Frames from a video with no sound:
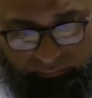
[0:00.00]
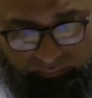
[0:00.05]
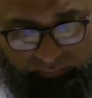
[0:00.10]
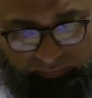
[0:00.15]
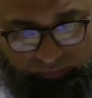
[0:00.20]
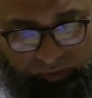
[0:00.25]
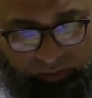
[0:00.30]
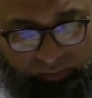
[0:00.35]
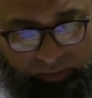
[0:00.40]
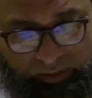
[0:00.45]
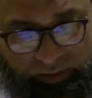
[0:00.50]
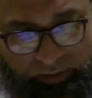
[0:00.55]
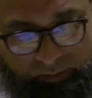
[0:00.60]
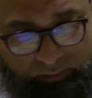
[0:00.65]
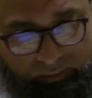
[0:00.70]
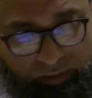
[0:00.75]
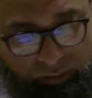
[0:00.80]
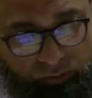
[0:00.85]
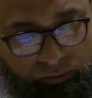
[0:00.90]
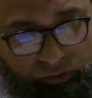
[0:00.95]
Fima
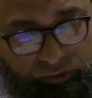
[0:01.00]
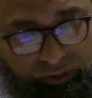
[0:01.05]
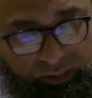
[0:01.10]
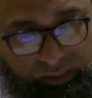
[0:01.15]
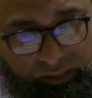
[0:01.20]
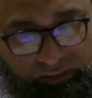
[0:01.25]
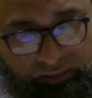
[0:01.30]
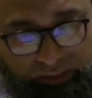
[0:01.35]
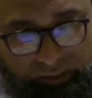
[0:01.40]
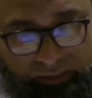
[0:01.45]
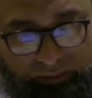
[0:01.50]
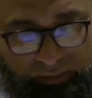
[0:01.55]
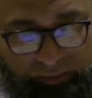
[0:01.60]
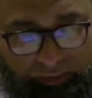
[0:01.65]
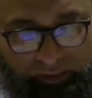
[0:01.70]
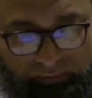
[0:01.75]
yamna'u shayateen min